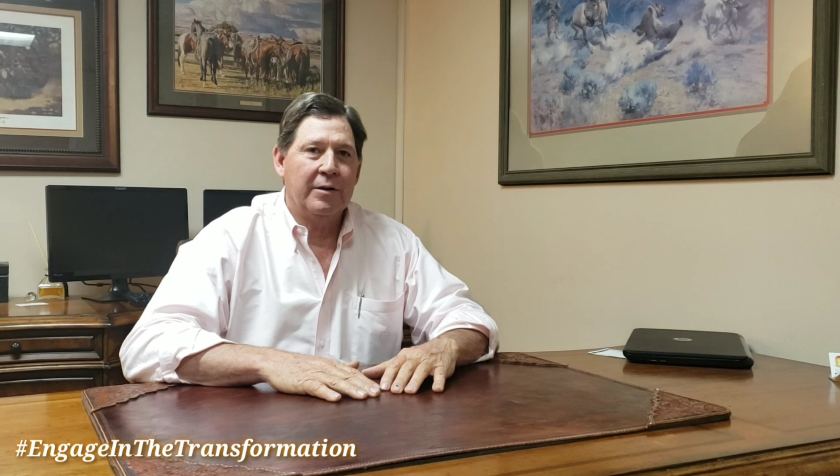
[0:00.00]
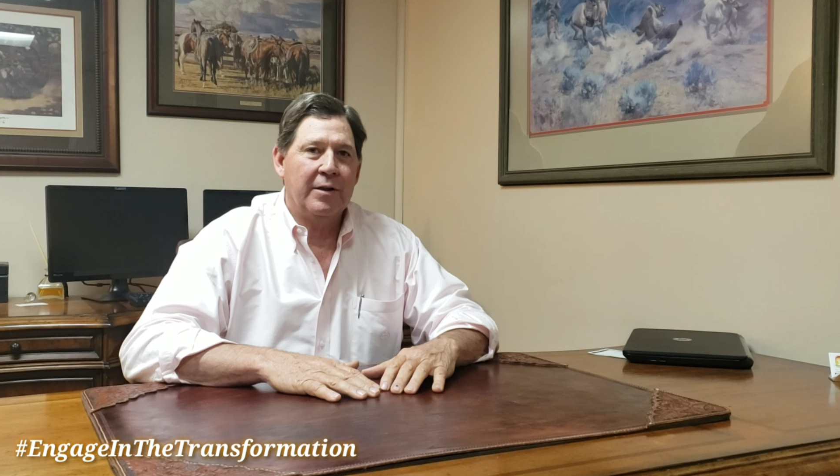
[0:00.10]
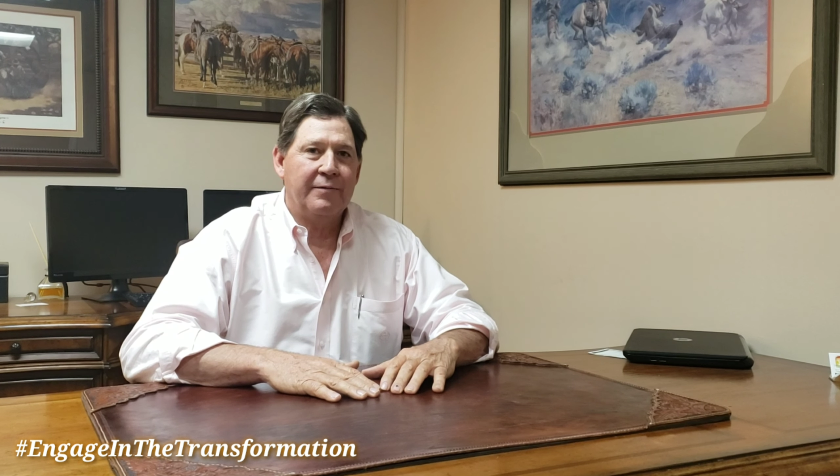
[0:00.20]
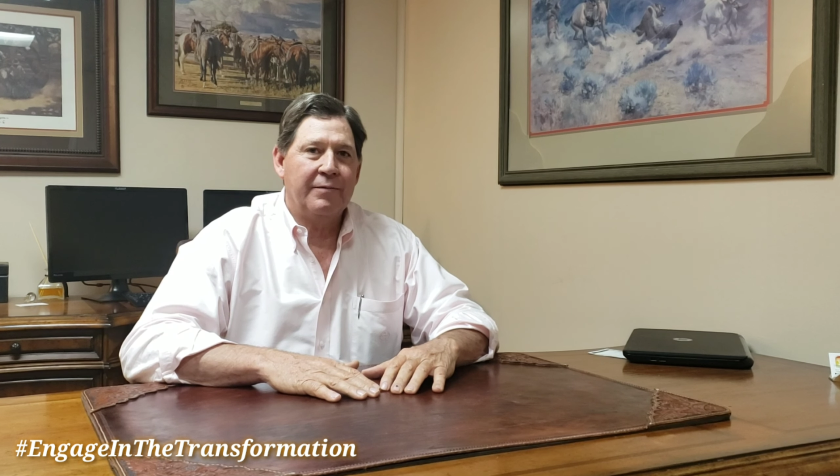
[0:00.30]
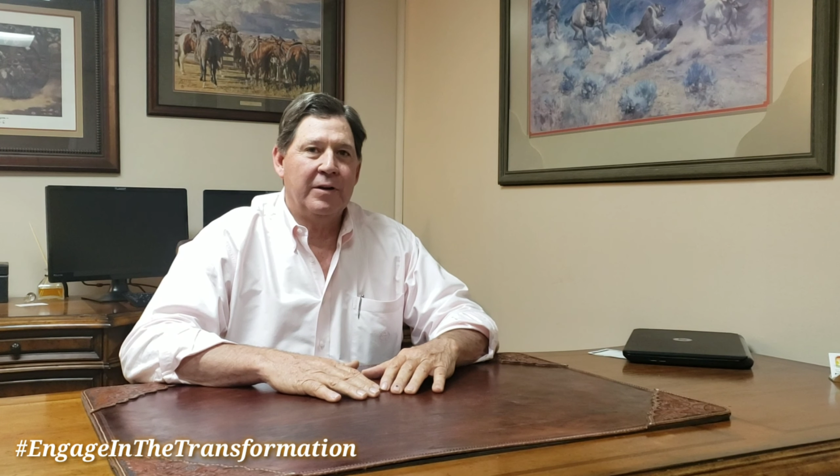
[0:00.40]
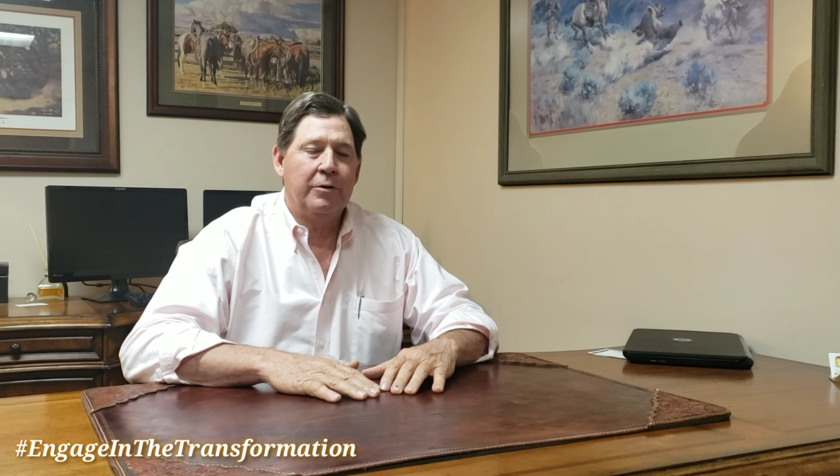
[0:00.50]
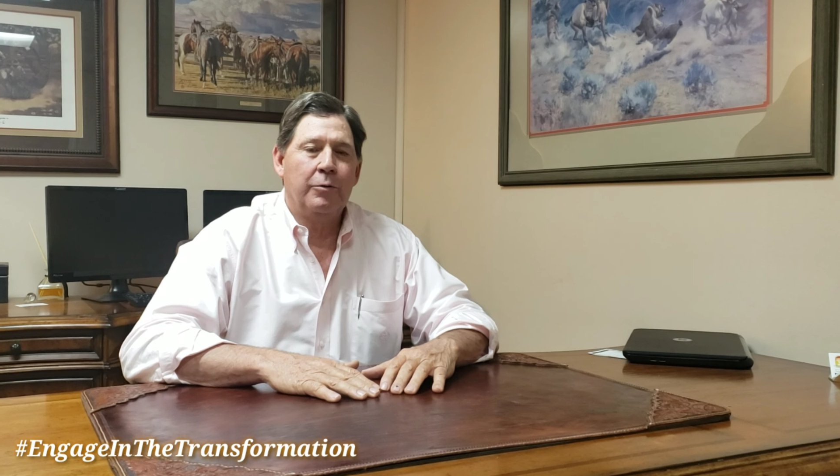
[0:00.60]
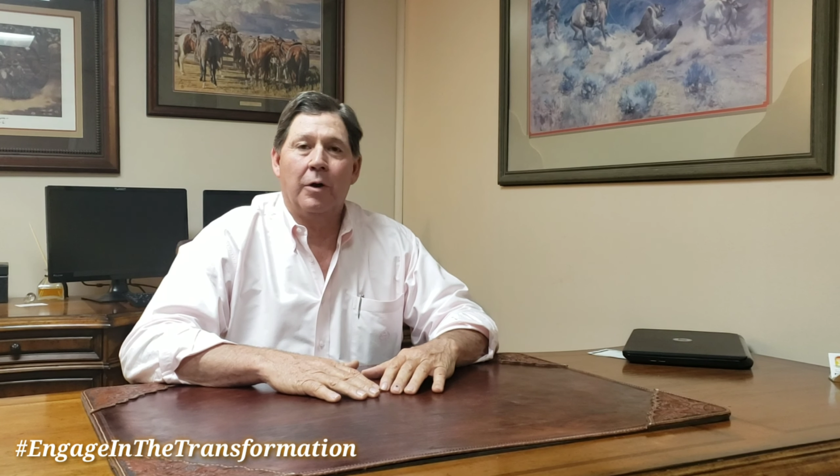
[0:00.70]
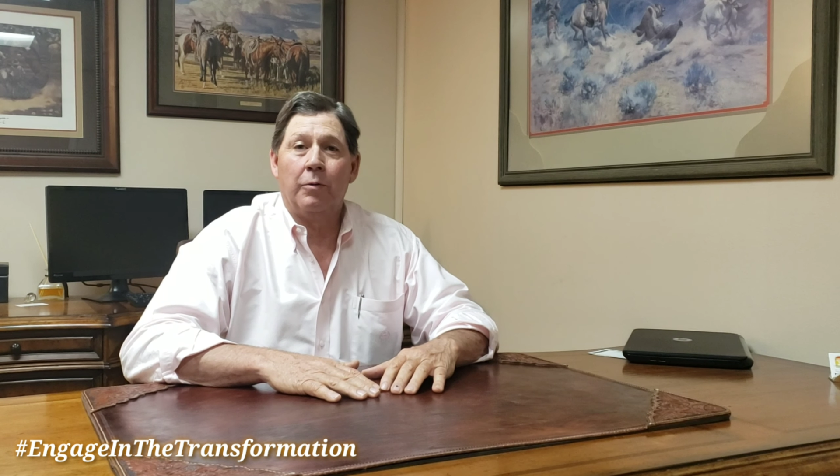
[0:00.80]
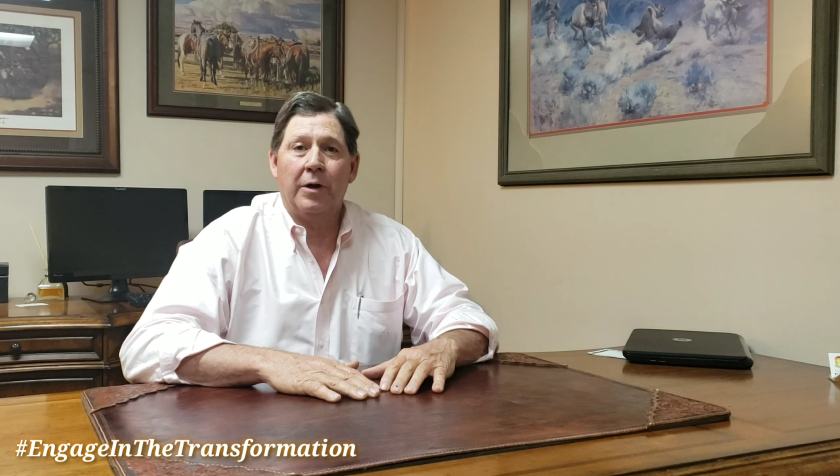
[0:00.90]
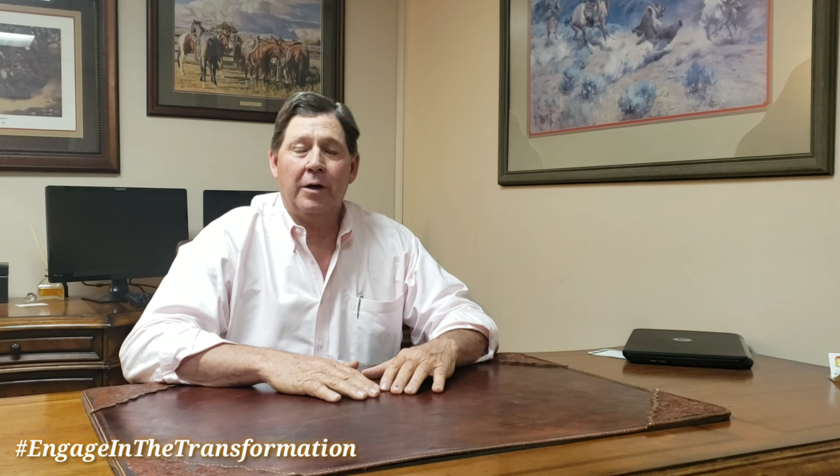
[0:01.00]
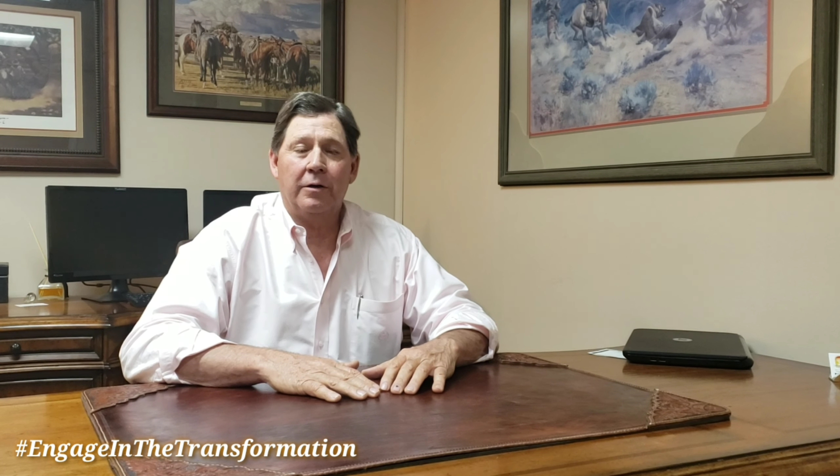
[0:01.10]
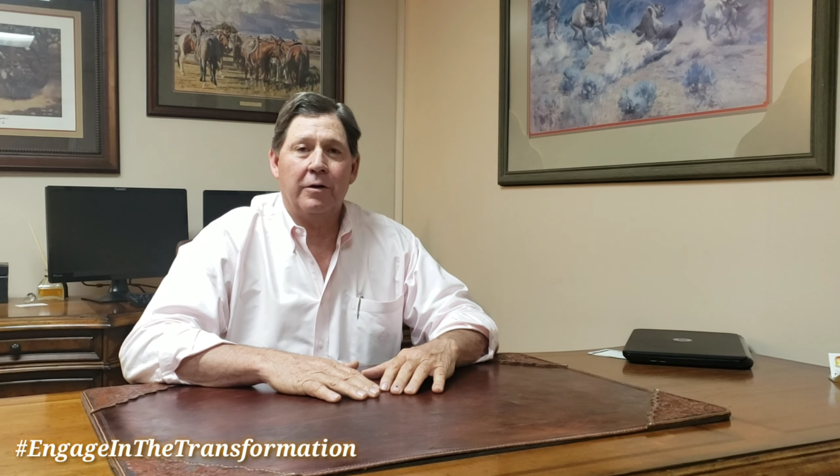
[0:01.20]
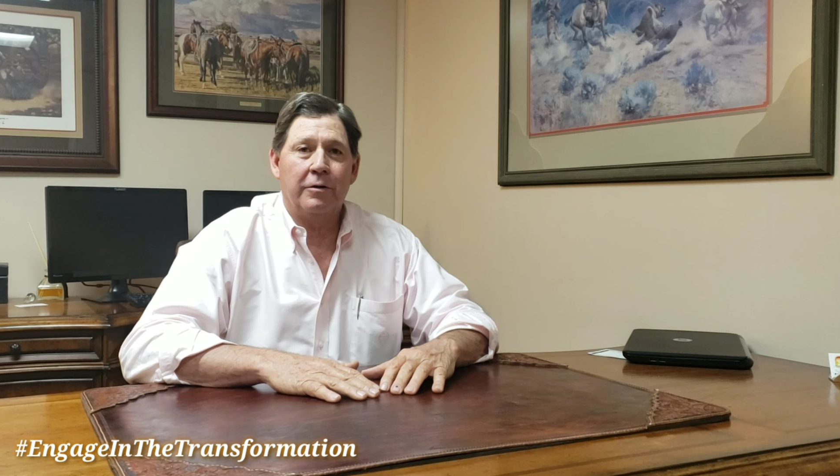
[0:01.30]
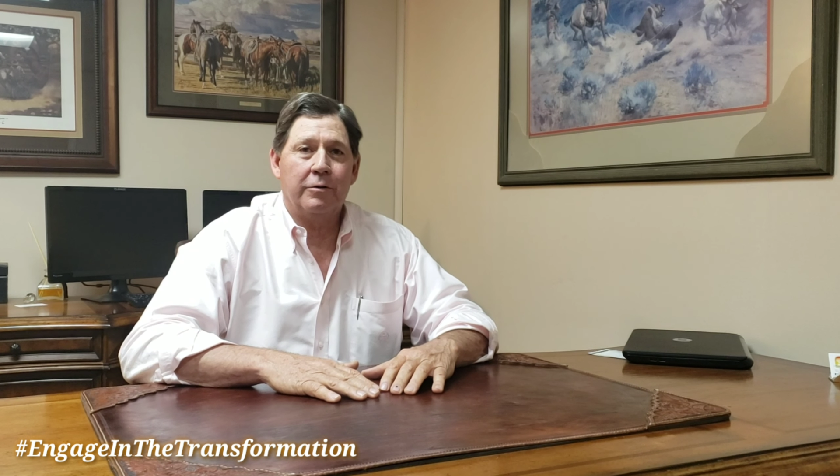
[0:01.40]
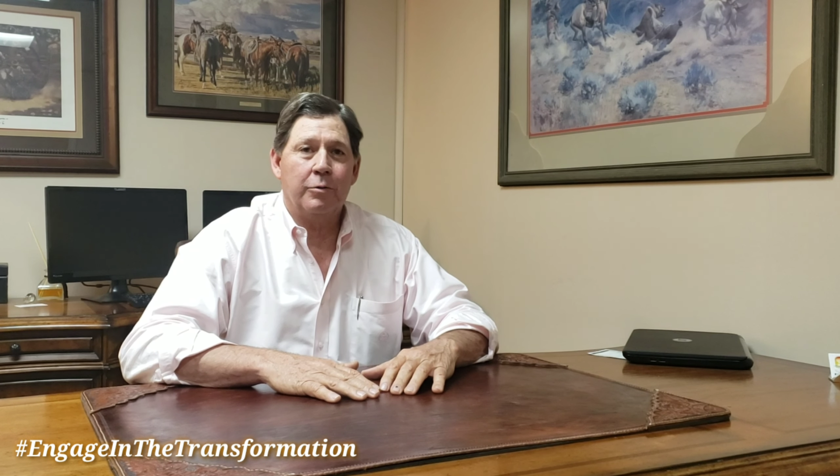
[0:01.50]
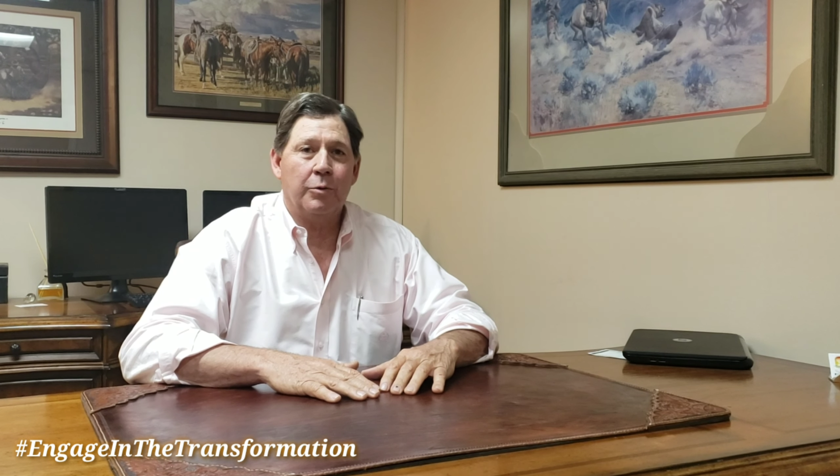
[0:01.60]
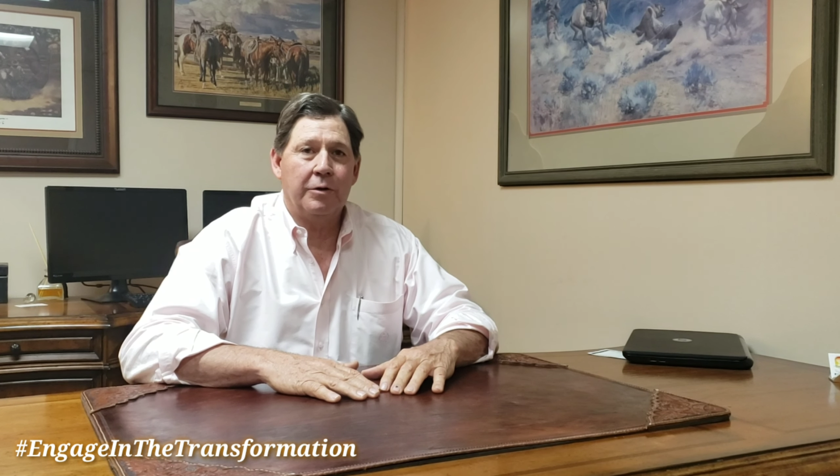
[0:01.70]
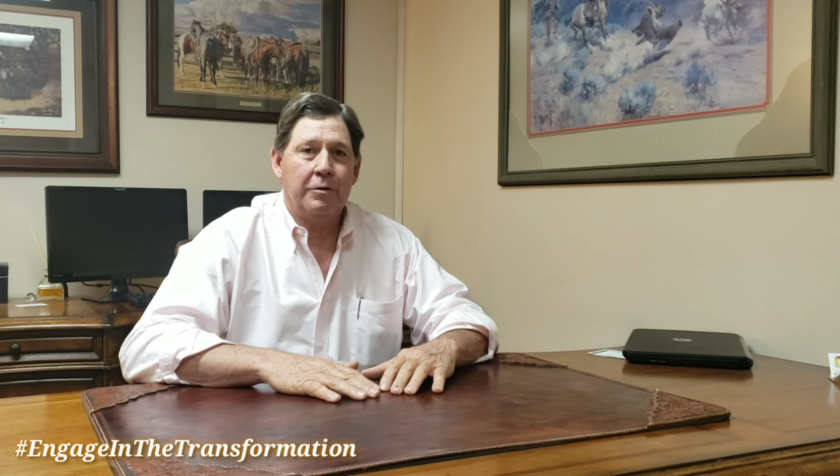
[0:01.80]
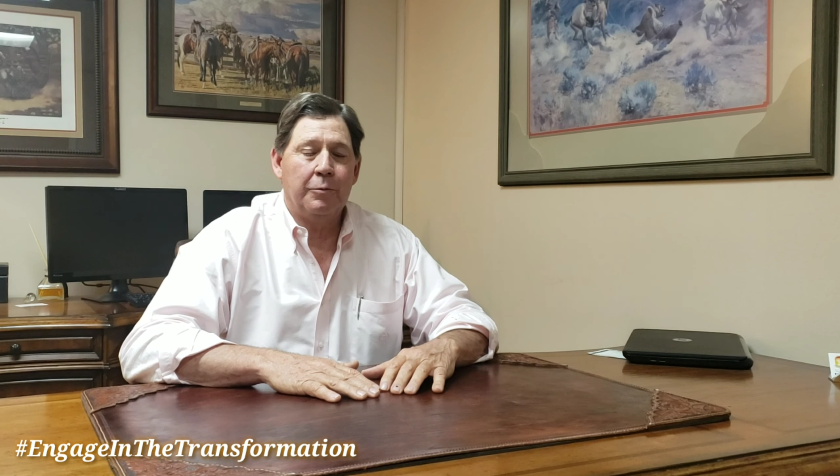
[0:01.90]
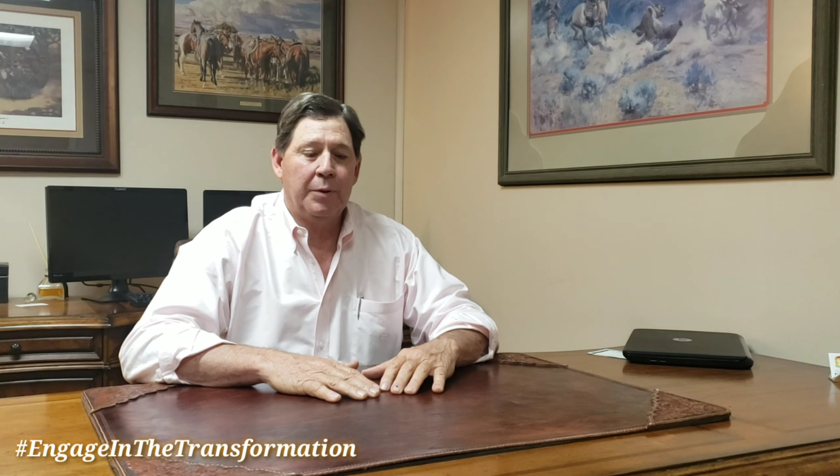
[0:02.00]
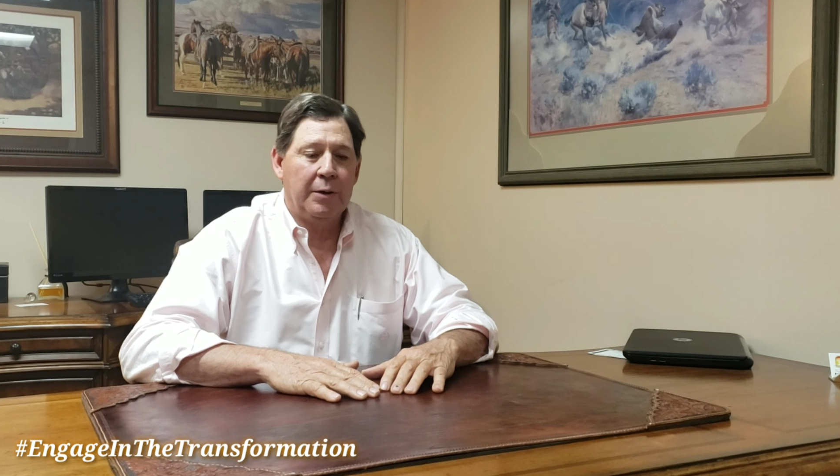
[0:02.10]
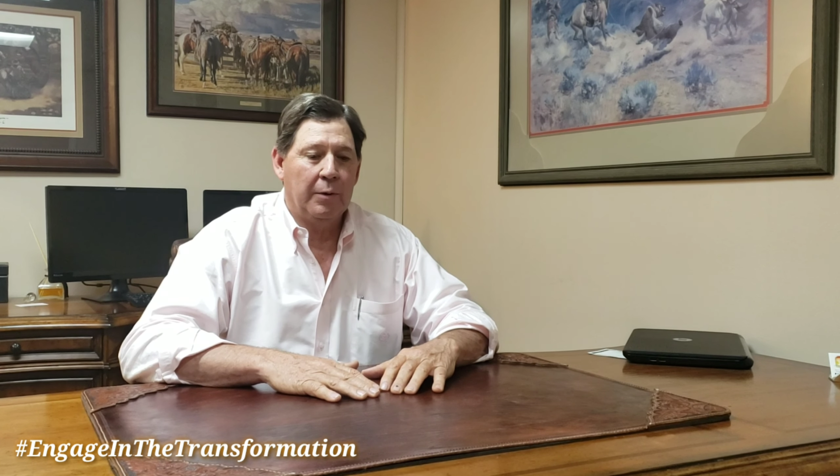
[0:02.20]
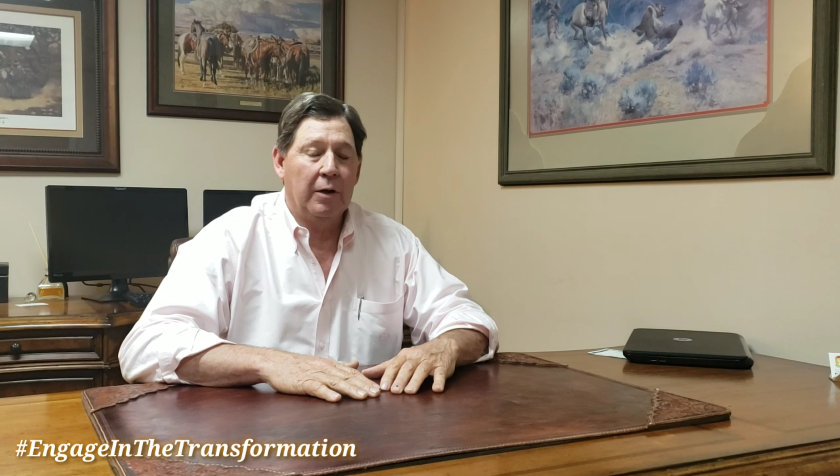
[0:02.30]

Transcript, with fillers: that venue only held 122 people.